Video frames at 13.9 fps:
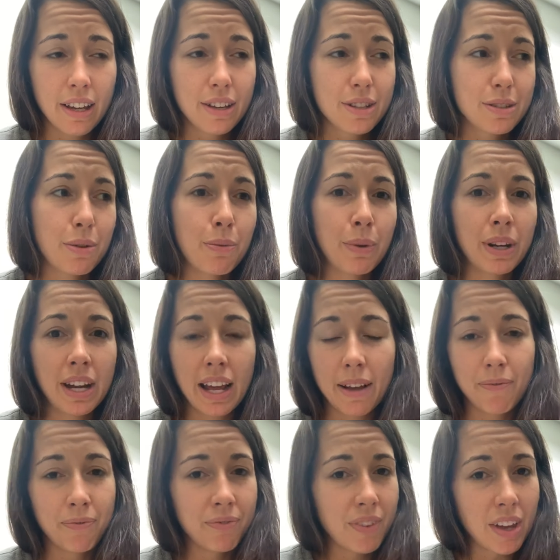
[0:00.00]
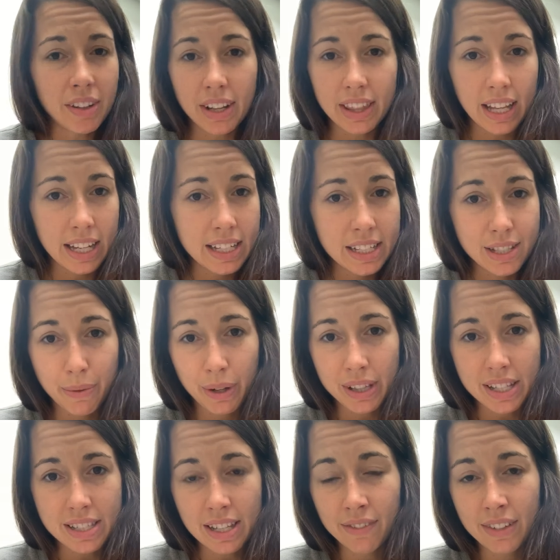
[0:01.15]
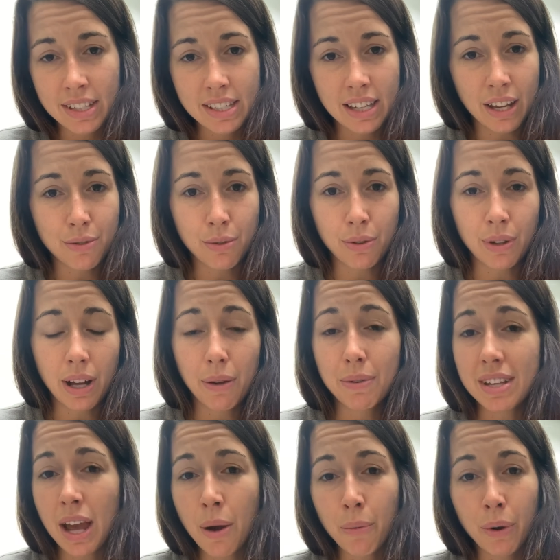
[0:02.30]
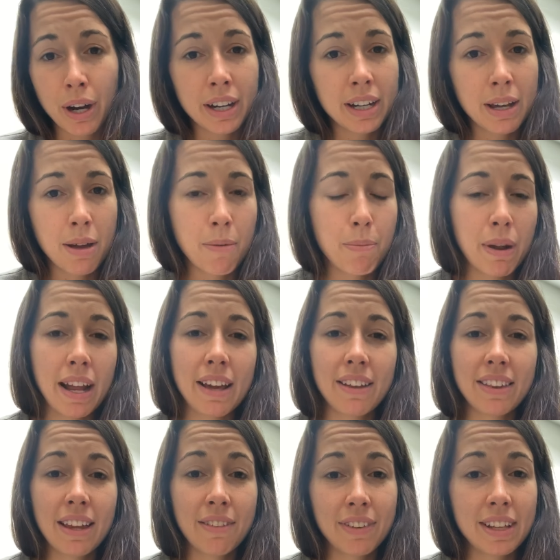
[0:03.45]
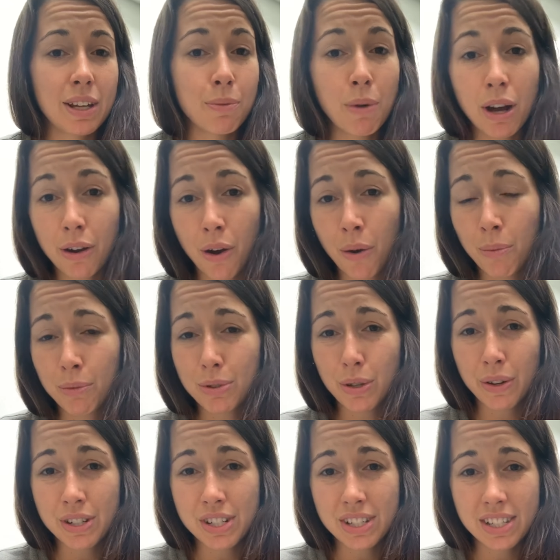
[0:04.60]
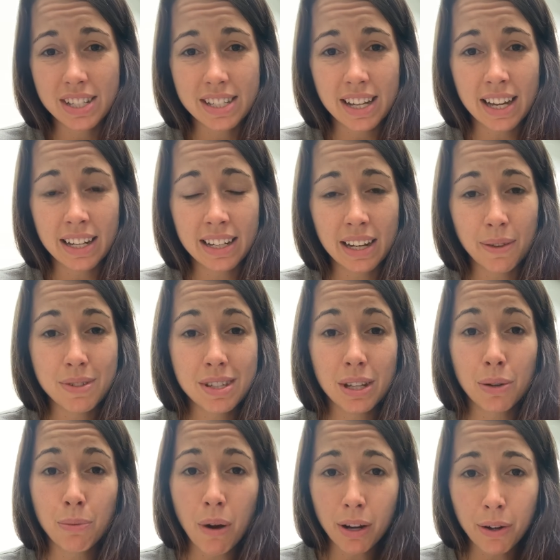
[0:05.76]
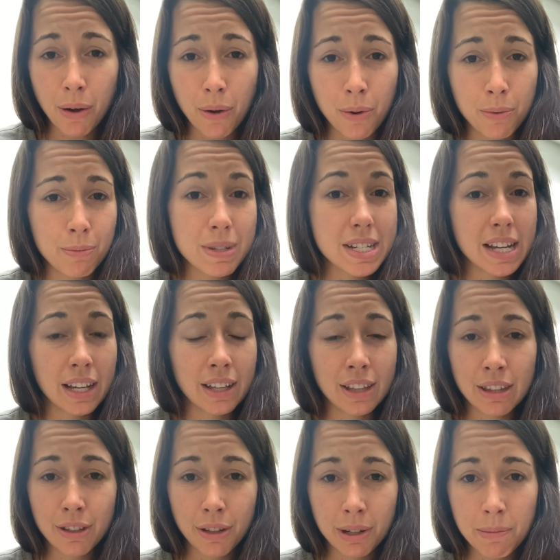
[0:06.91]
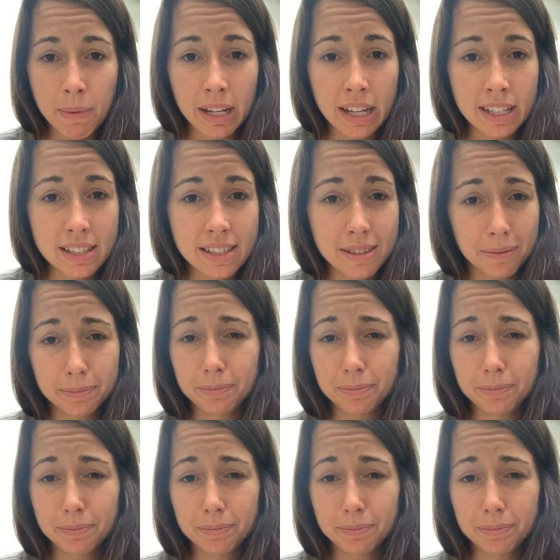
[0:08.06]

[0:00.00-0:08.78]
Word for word: So when I found out that I needed to work this evening schedule, I was at work, but I thankfully can walk home, so I just decided I was gonna walk home, take the 30 minutes,